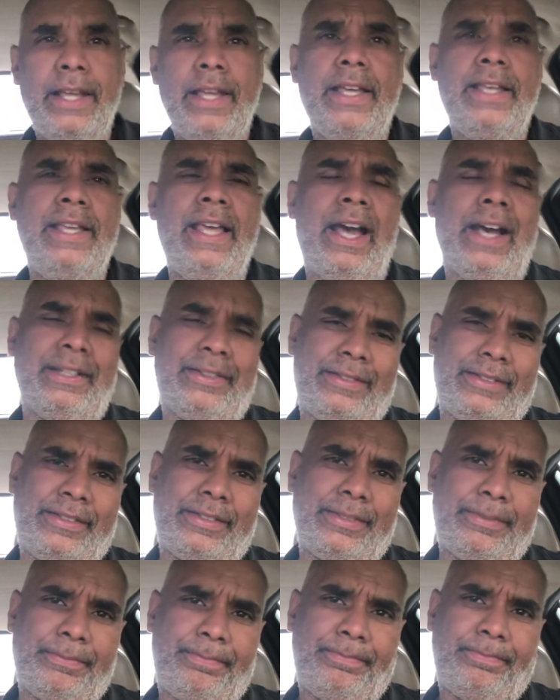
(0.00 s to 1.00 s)

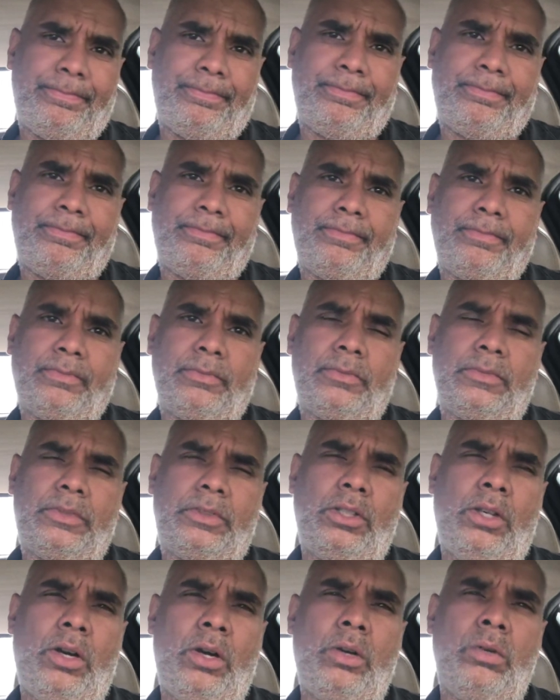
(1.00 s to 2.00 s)
Yes.
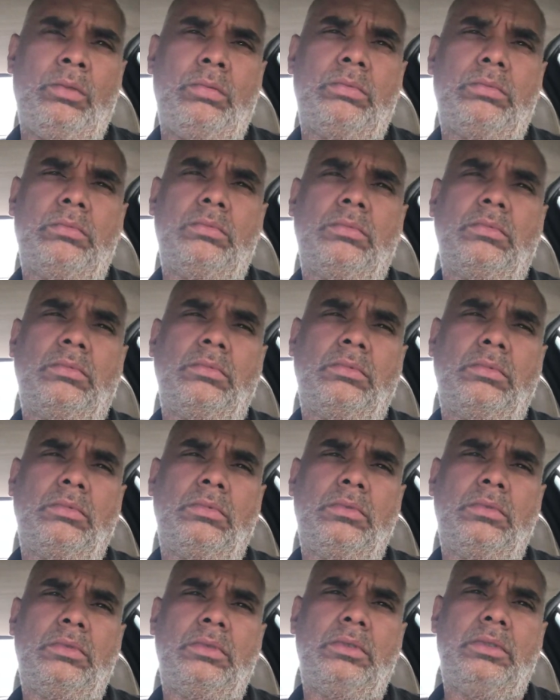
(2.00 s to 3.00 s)
So,
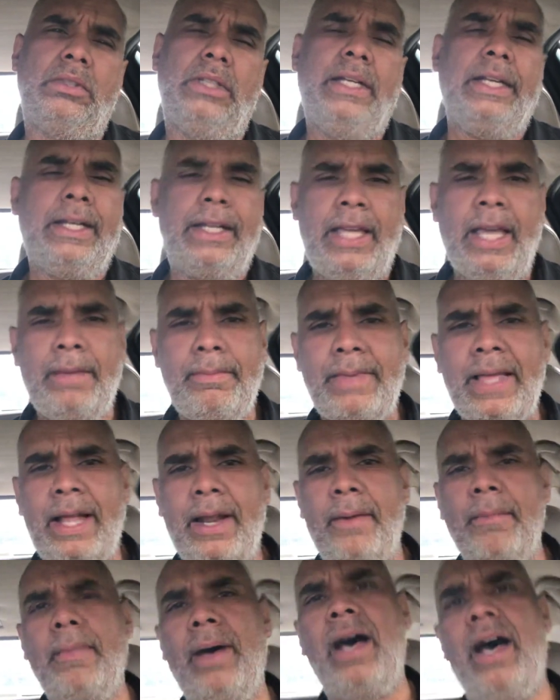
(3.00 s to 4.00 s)
keep that
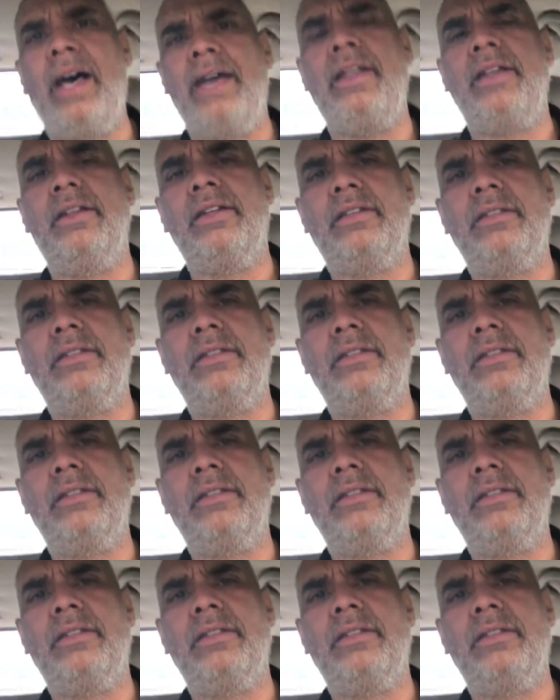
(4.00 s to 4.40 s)
in mind